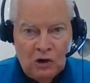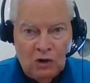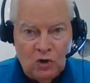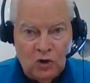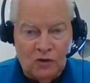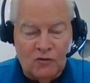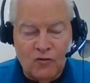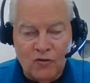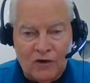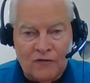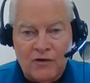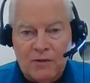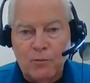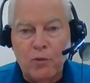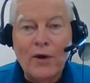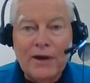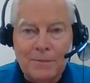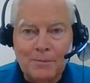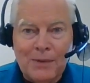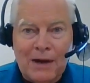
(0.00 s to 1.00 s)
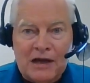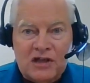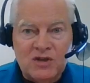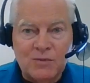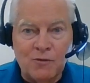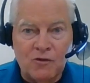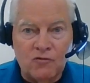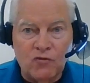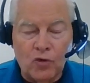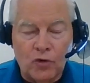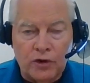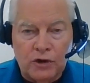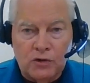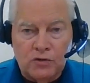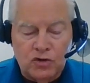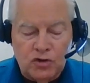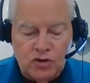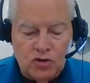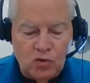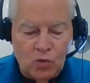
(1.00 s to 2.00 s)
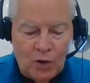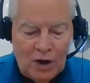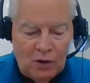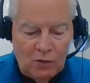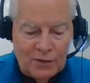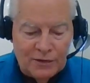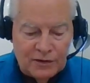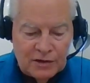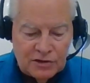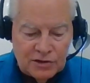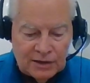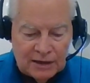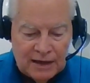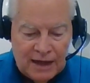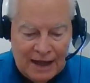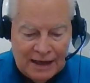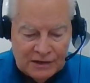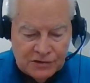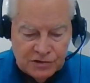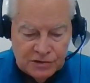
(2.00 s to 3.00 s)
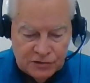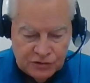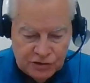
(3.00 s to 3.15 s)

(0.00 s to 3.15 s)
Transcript: look for every point possible for you to do well with this class.